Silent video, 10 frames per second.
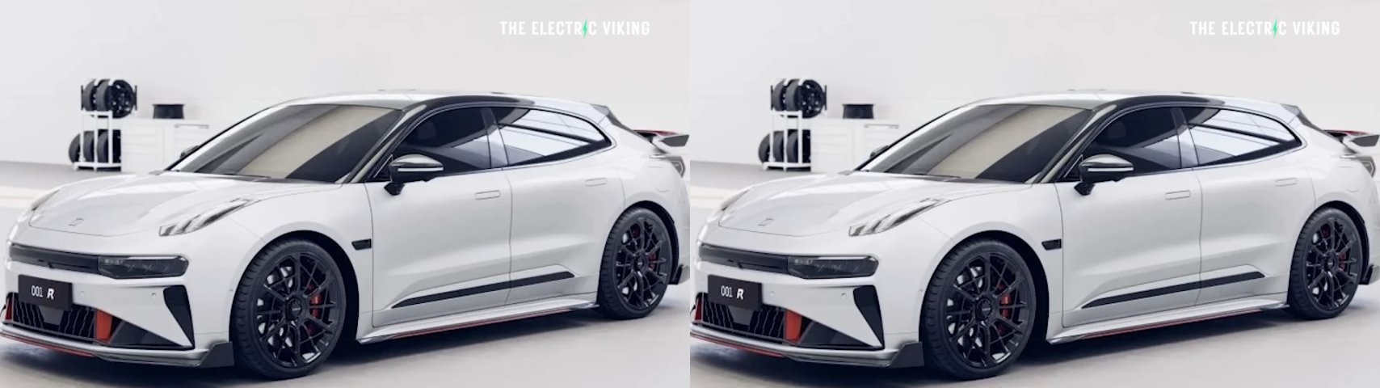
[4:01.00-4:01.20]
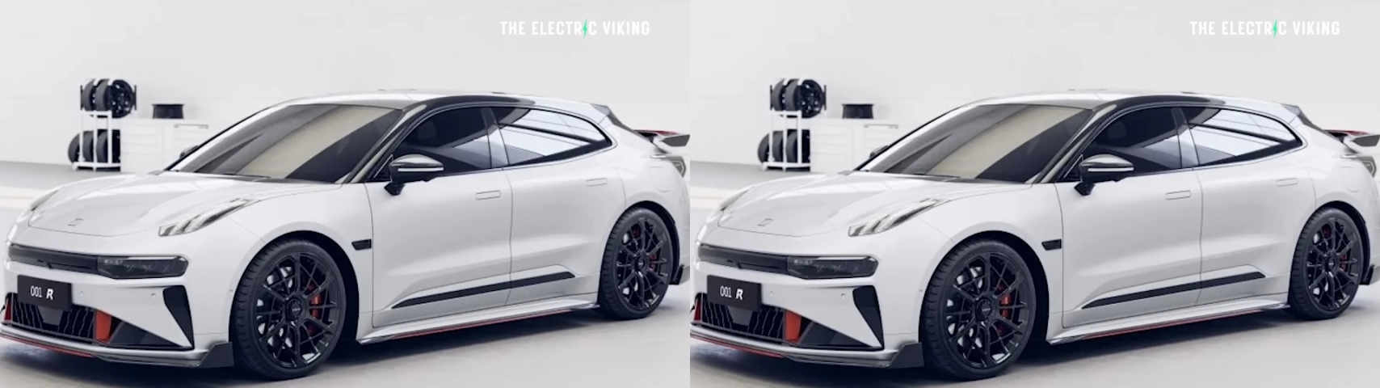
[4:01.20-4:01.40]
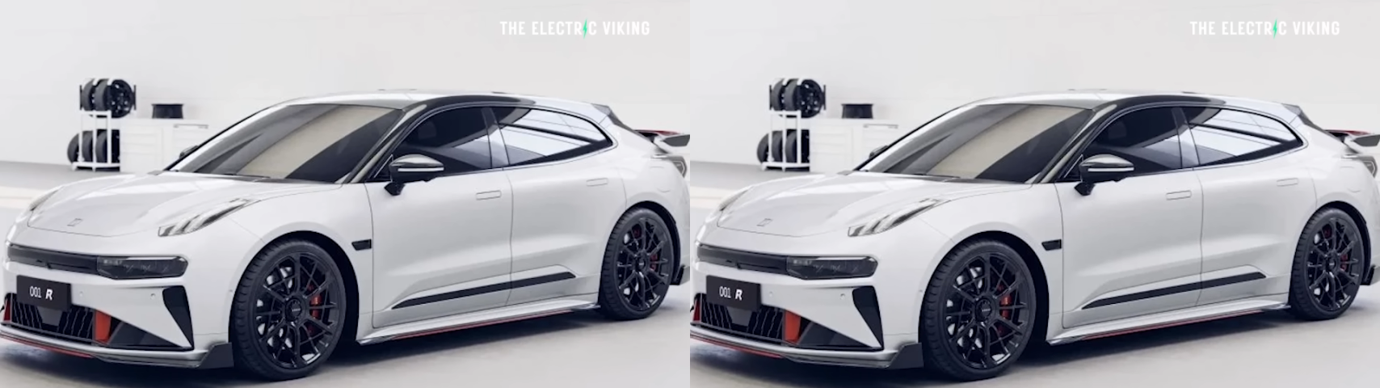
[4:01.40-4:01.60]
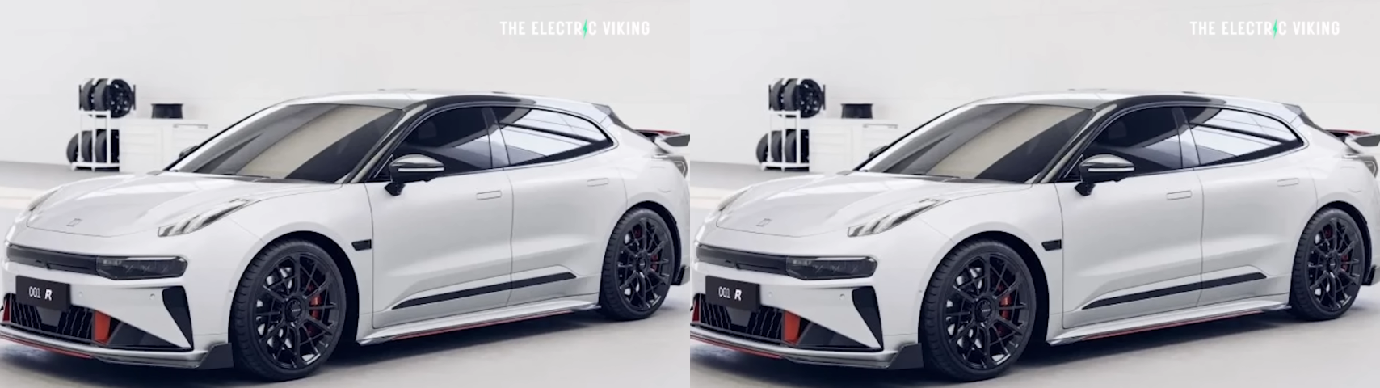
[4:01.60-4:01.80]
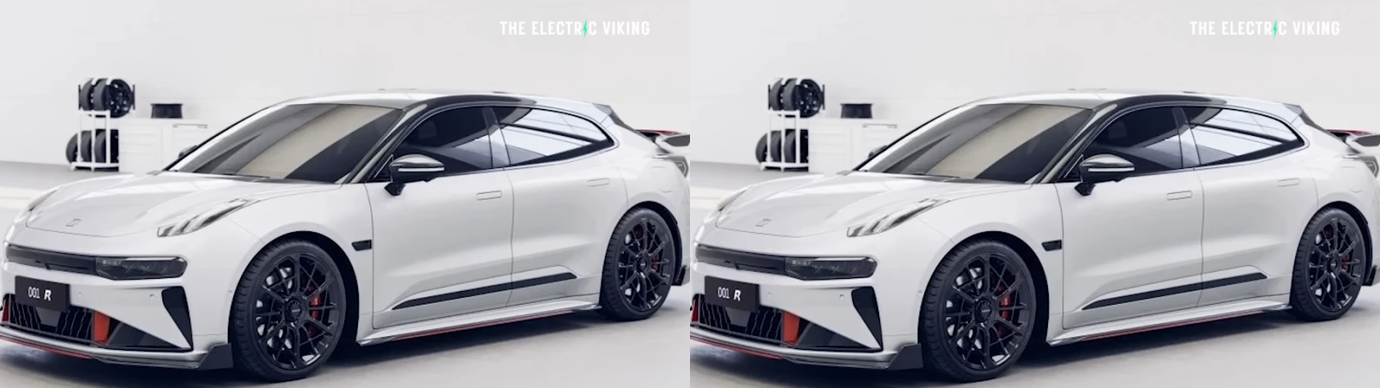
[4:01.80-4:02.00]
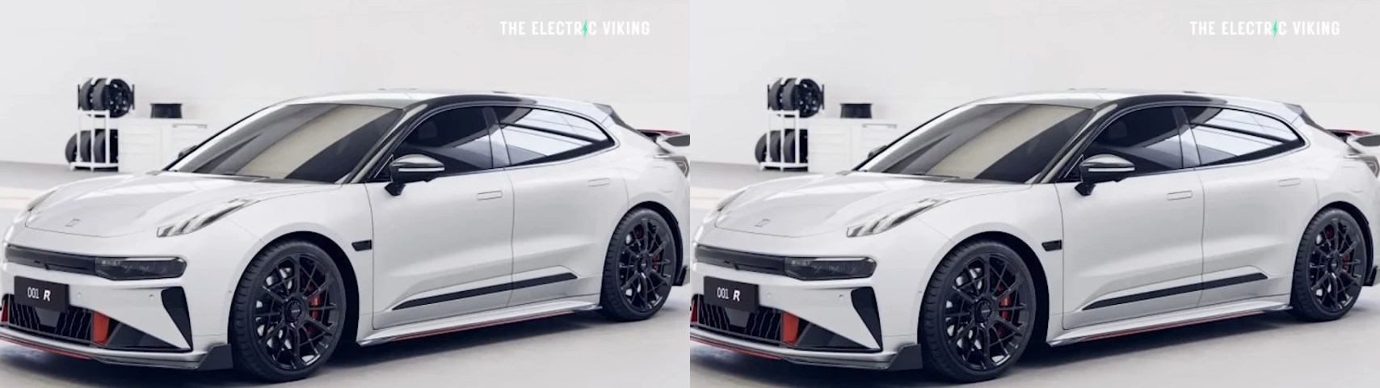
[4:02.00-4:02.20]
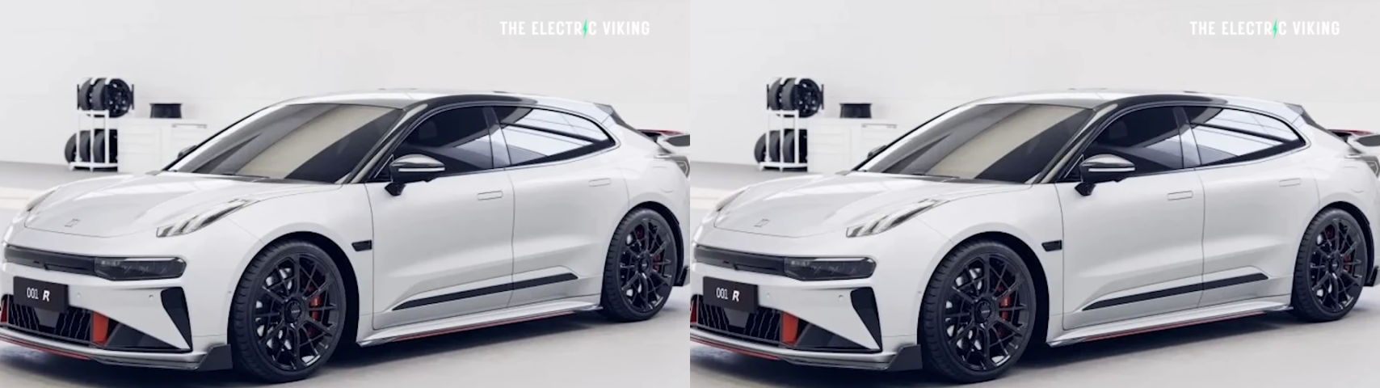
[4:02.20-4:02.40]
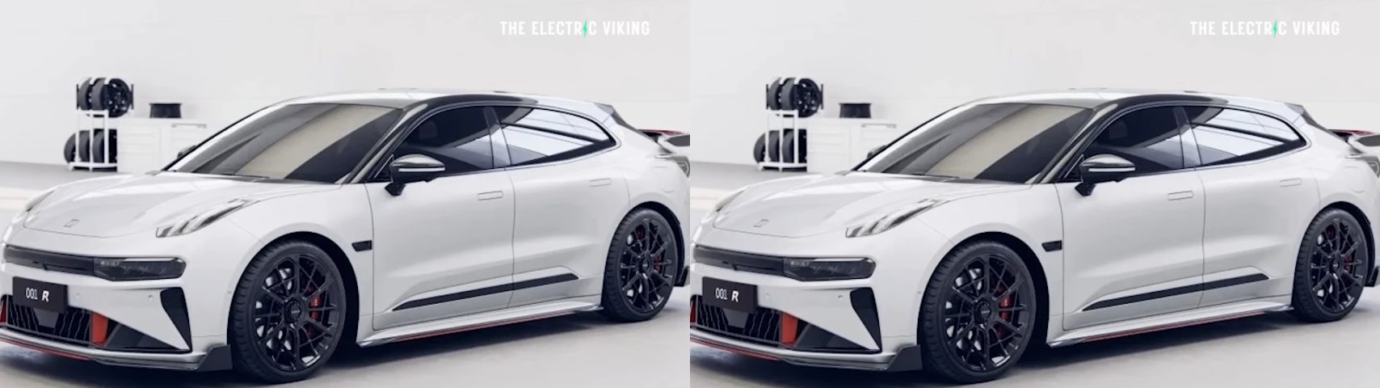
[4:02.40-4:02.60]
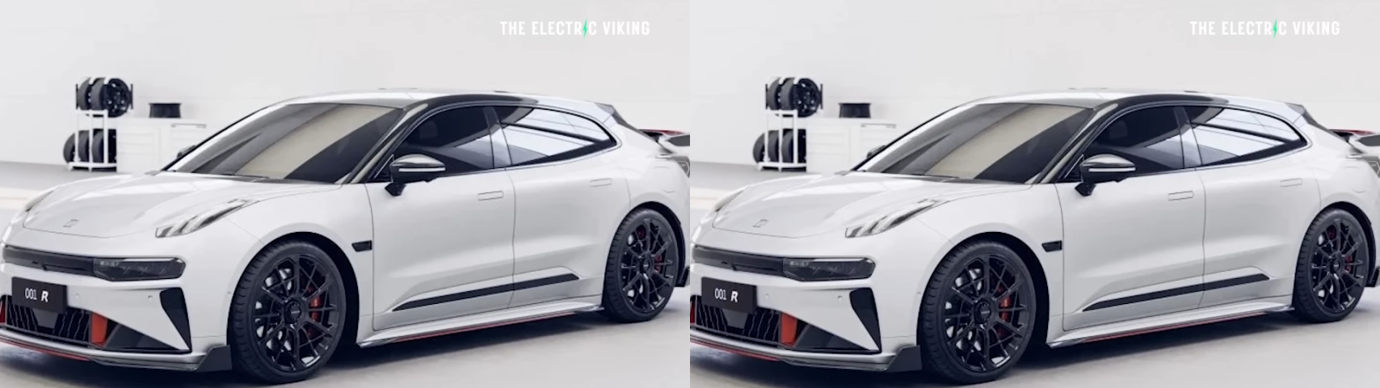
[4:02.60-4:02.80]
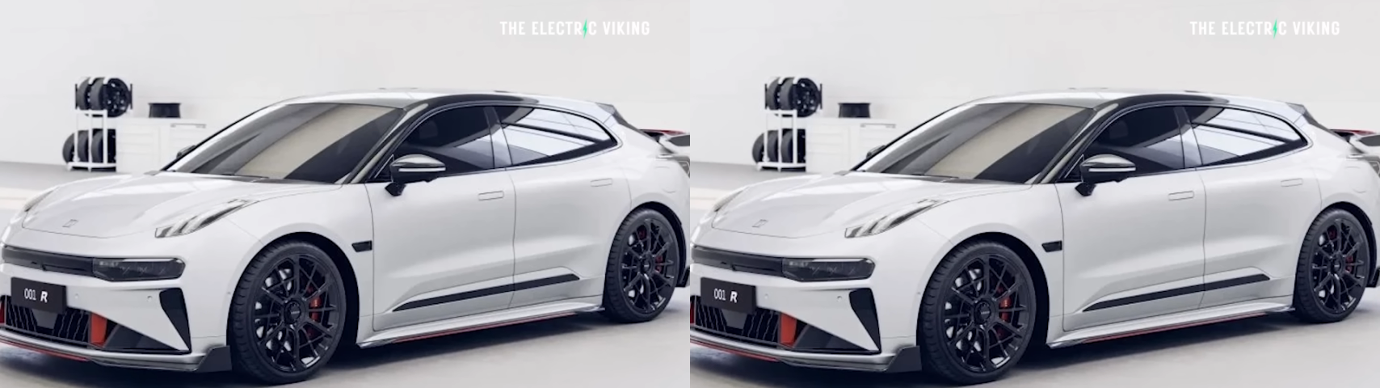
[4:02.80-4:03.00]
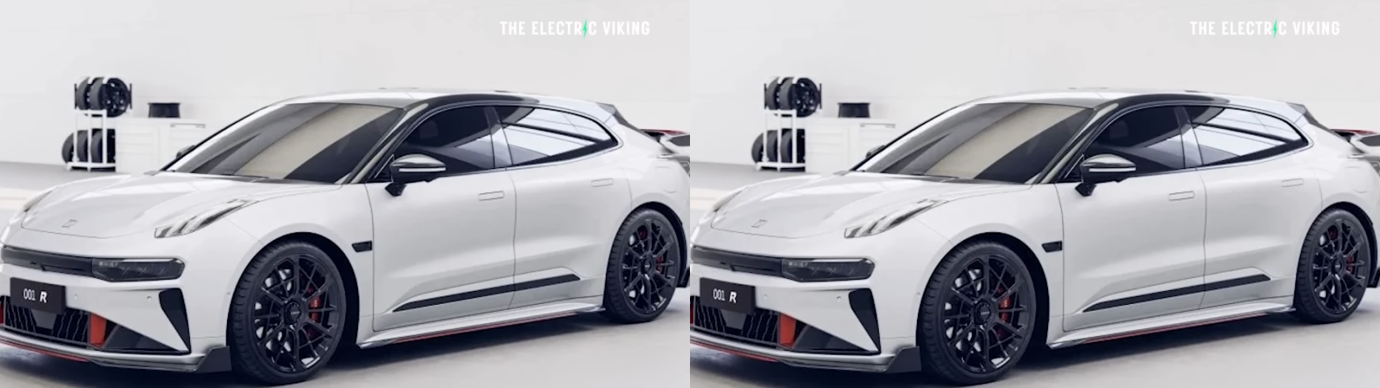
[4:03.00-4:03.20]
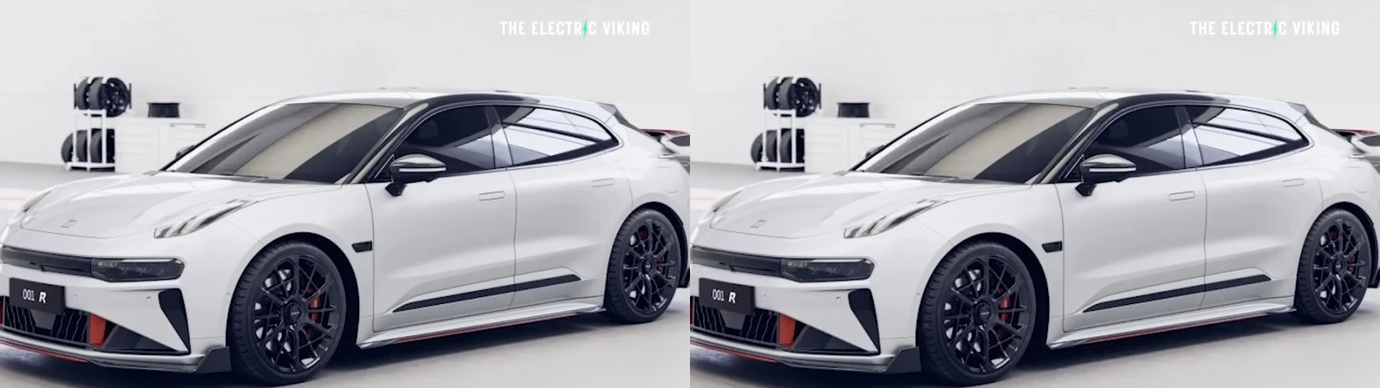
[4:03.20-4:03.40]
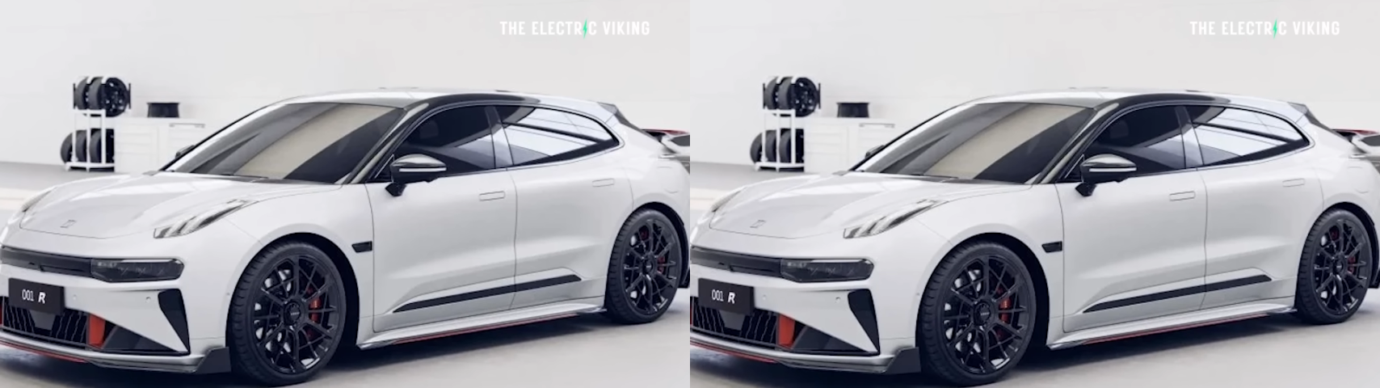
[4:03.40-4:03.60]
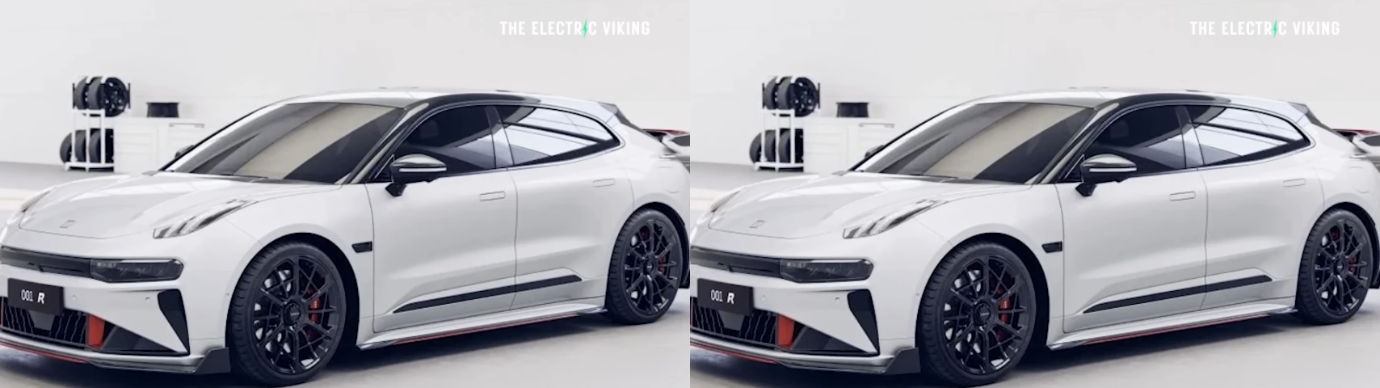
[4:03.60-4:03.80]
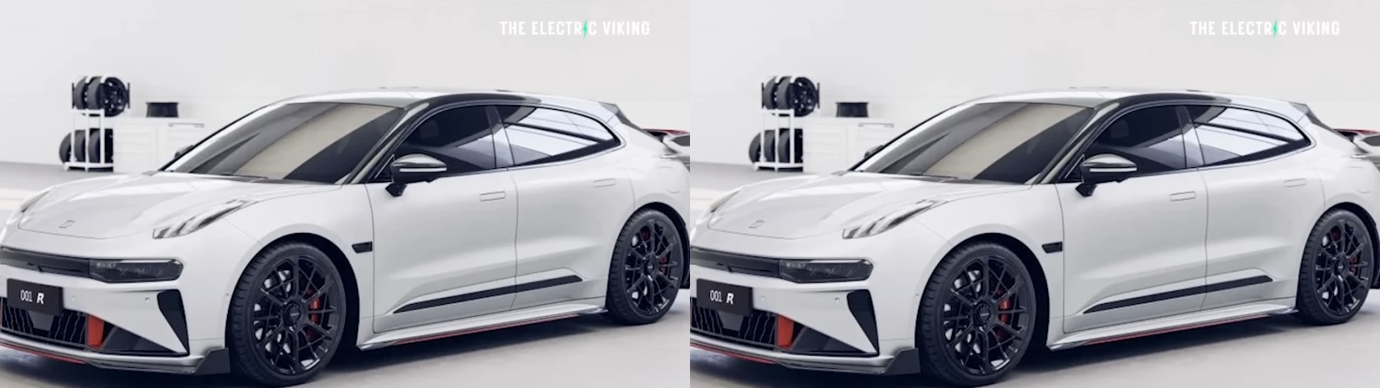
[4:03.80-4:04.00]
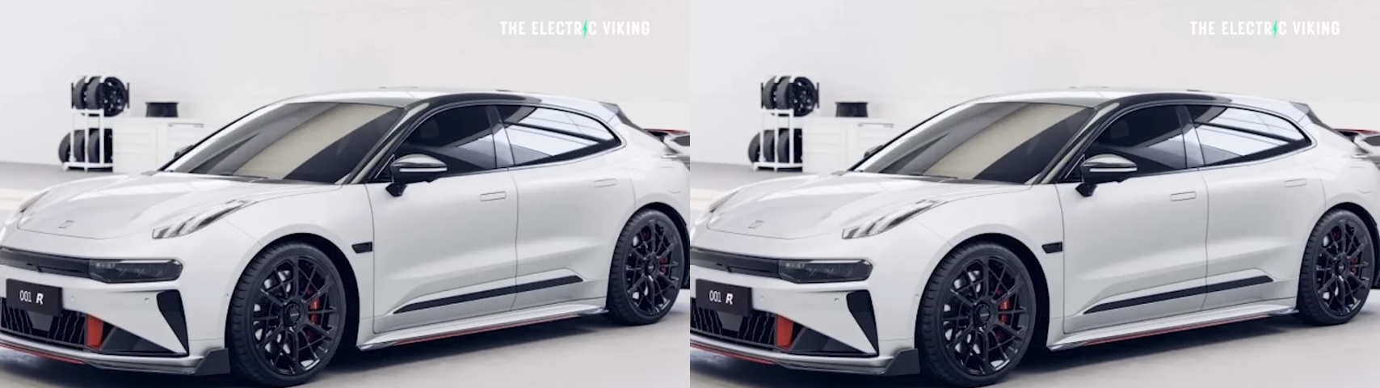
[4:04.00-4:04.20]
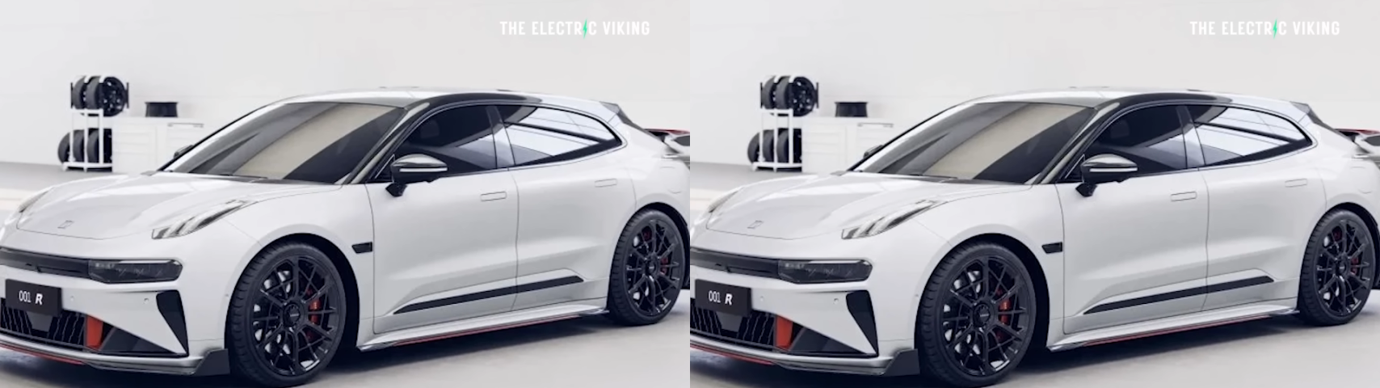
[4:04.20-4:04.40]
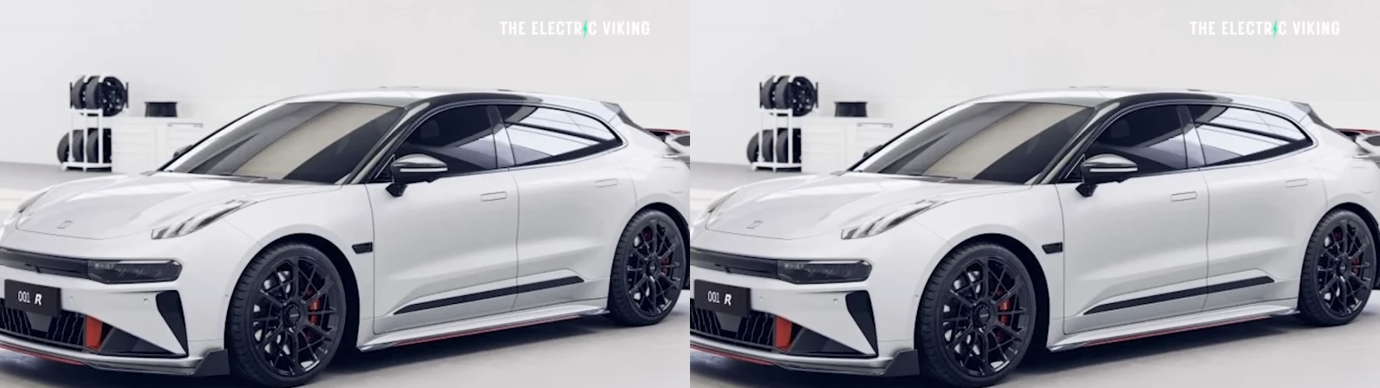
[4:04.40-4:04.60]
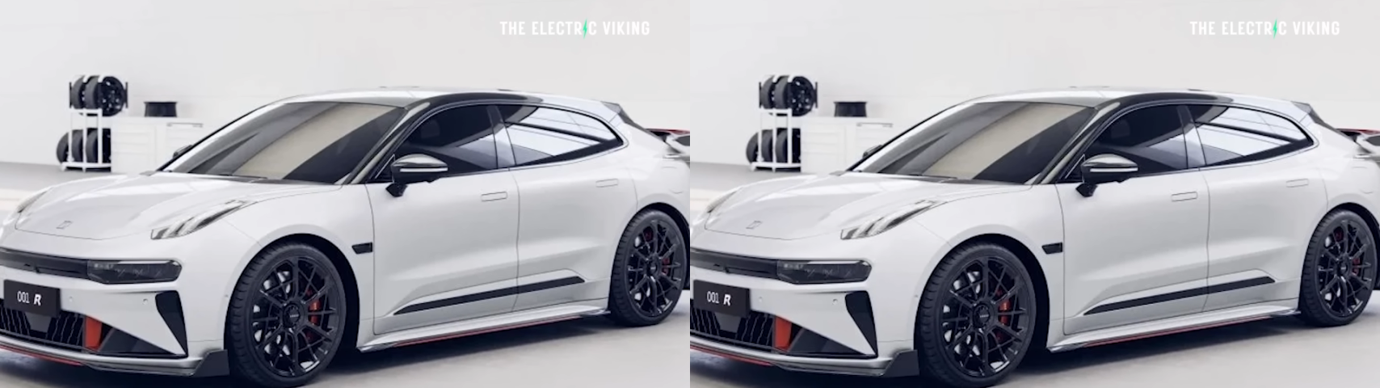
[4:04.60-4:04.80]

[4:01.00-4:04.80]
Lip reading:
No face is visible, so there are no lips to read.